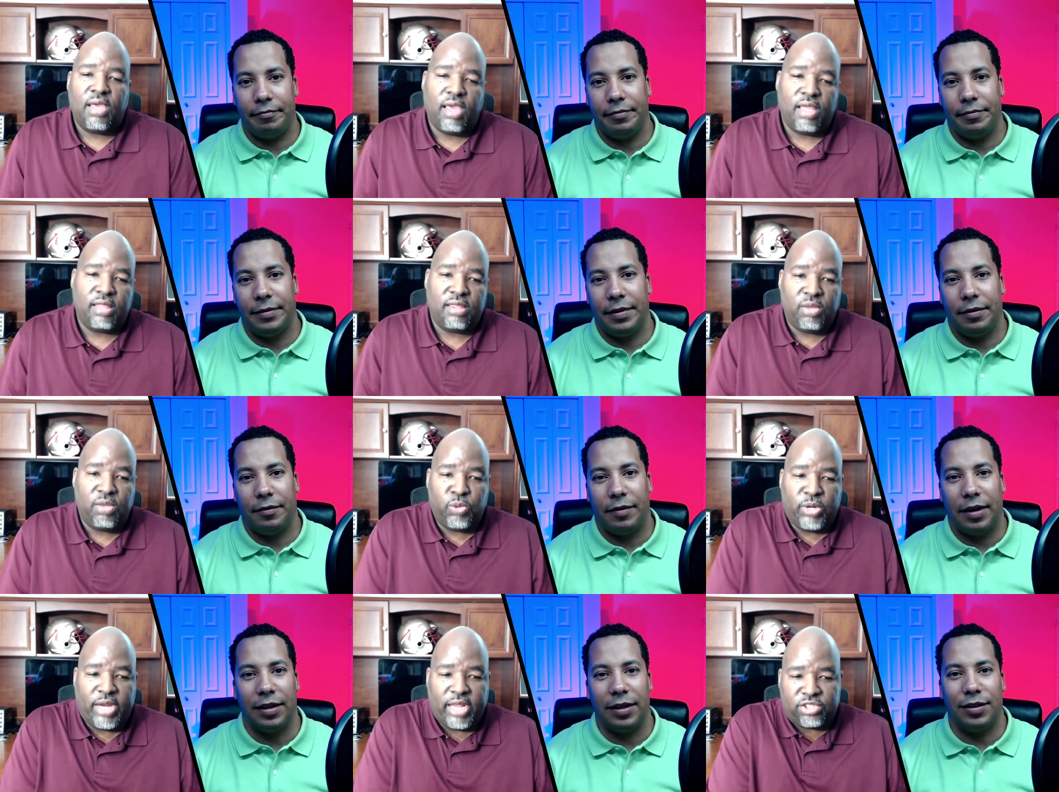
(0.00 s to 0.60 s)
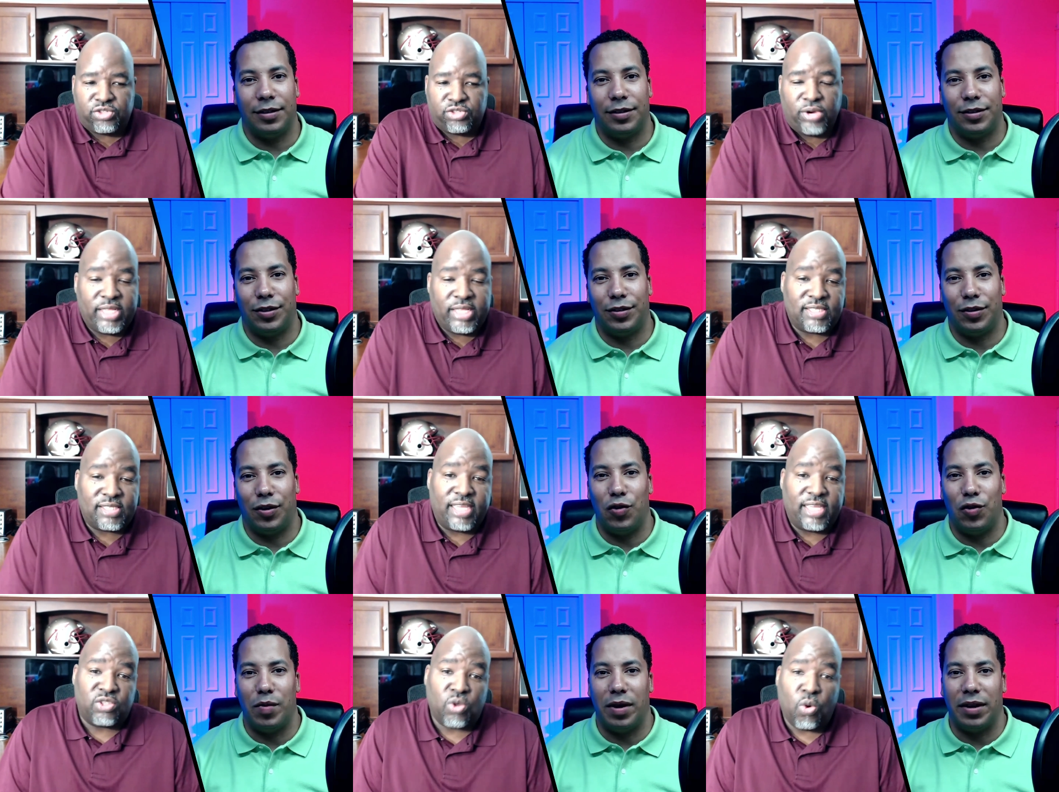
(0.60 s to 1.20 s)
Speaker 1: And then when that
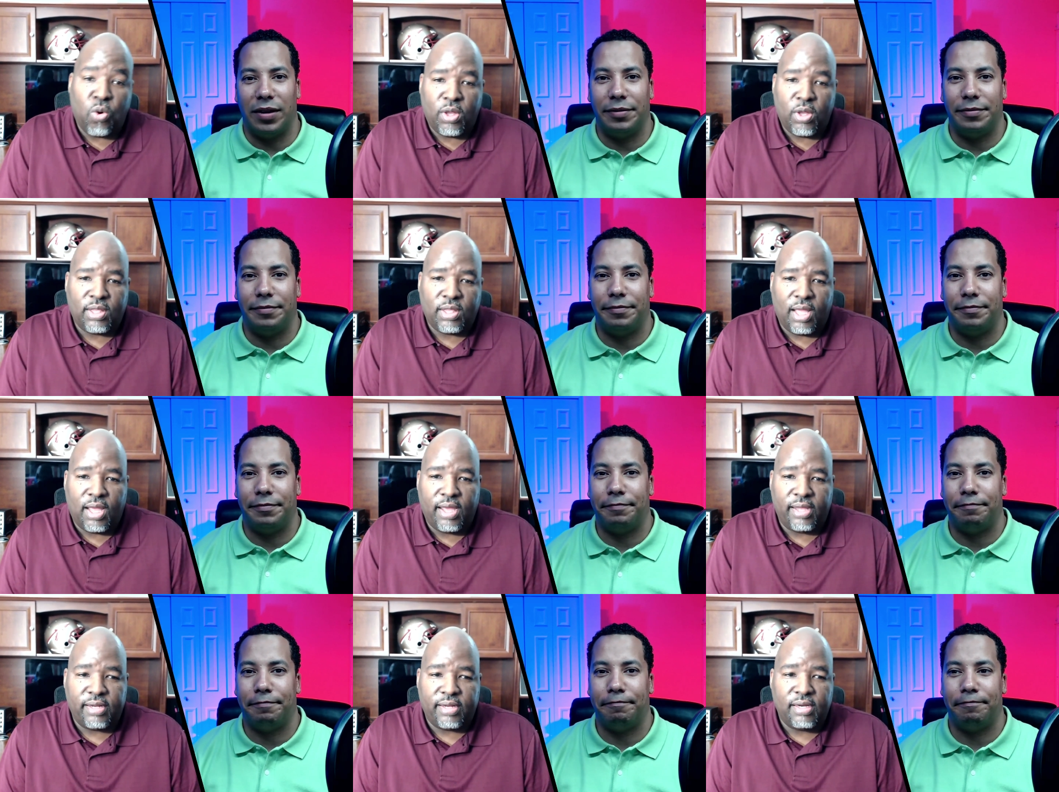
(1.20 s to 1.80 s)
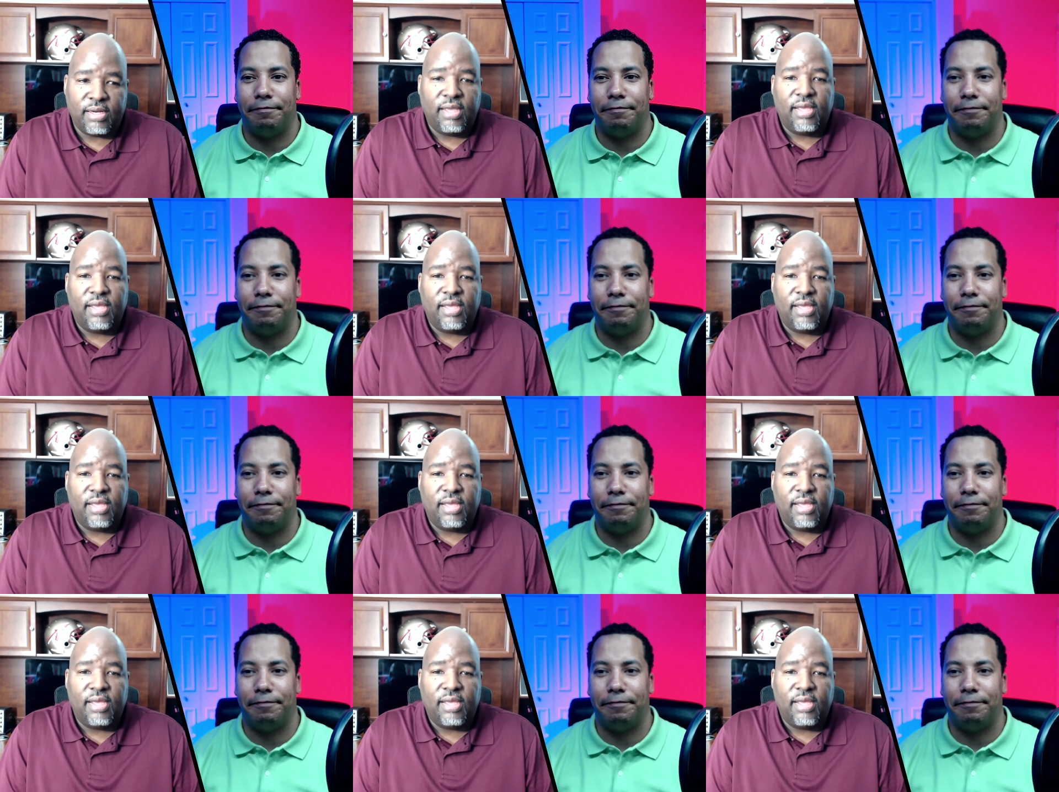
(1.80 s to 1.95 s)
translates online,